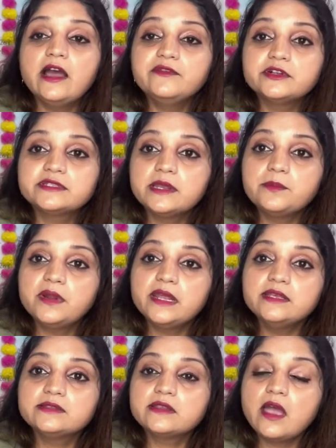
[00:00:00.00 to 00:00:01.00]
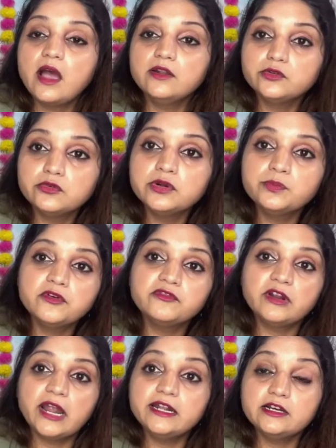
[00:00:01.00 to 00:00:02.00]
I would say please don't
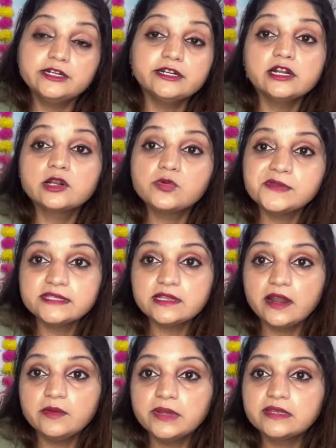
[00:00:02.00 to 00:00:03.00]
book flight until Queensland,